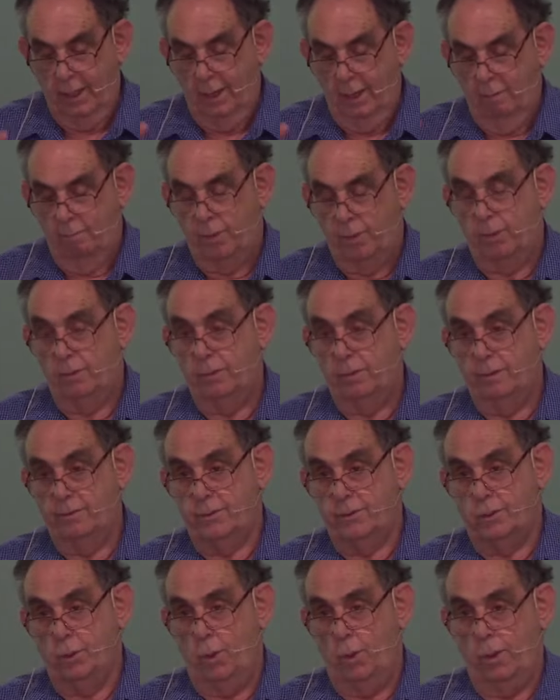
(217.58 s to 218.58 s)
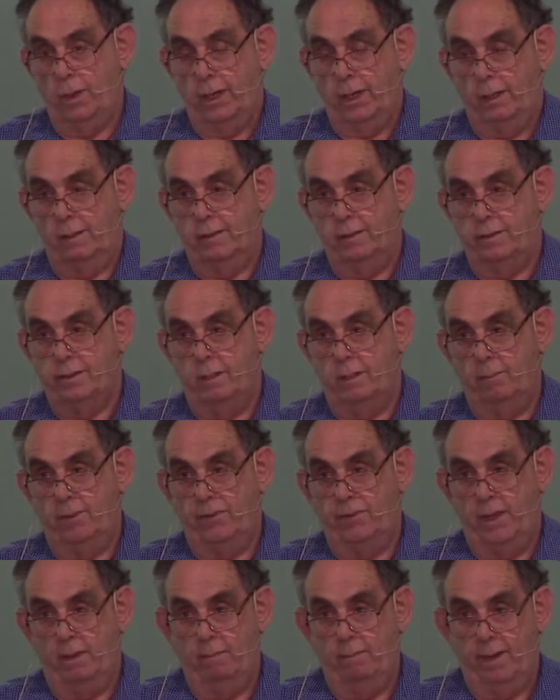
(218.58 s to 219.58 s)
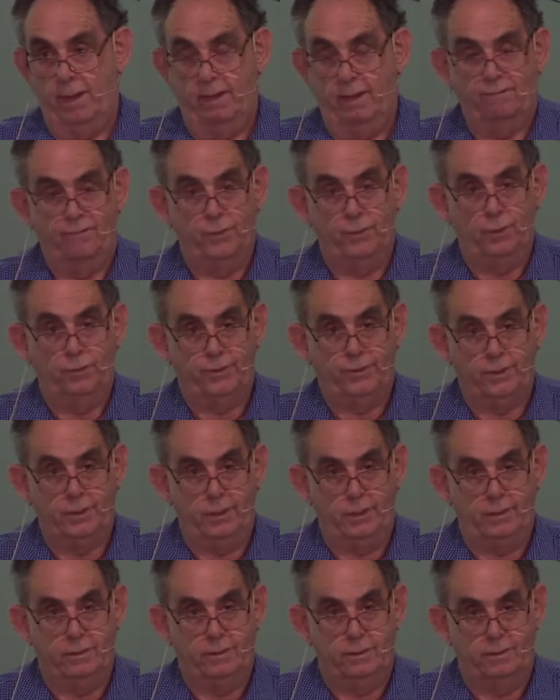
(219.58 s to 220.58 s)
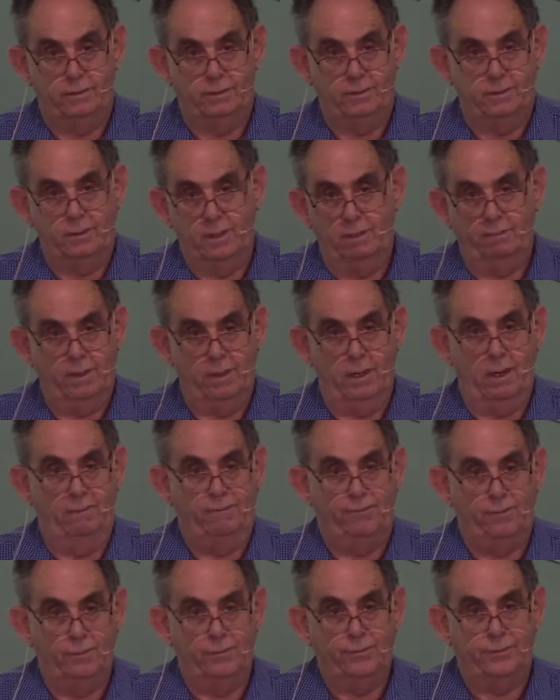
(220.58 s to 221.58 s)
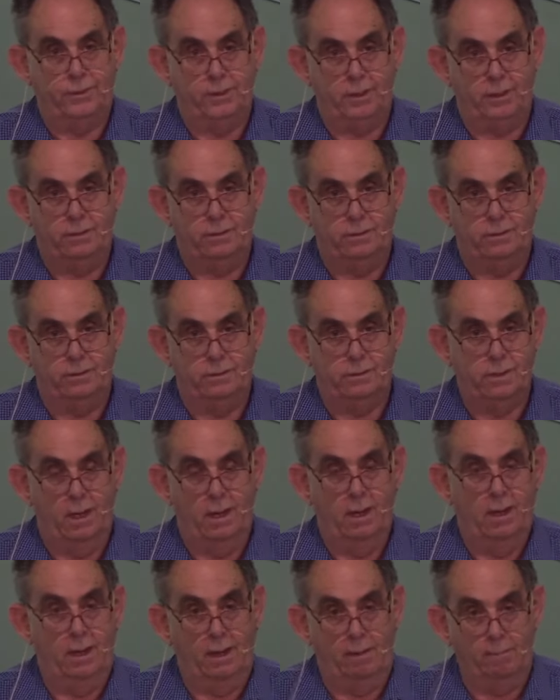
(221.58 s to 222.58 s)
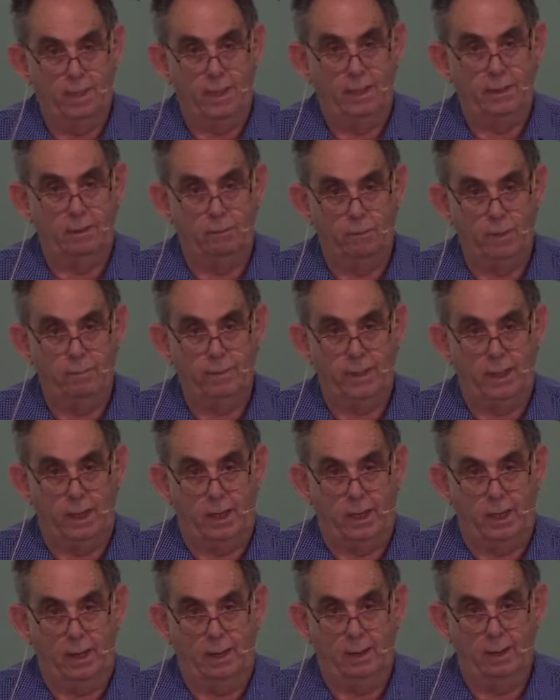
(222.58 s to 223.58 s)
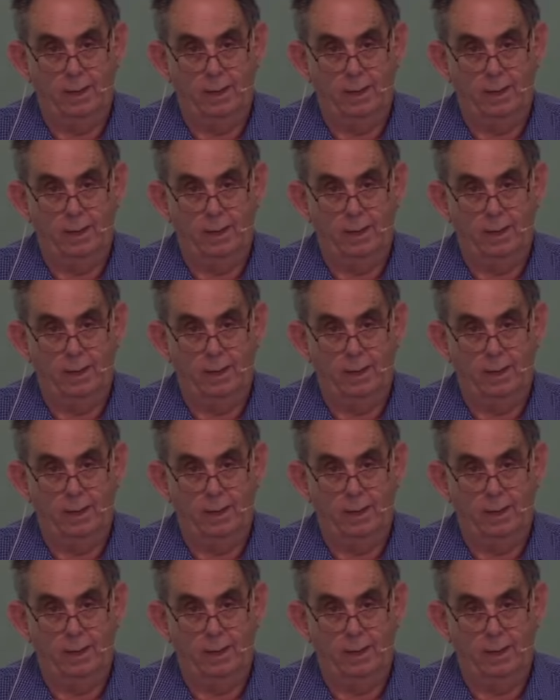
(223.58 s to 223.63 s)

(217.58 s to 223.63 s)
Paul is talking to Timothy about false teachers, and there were no false teachers among the women here.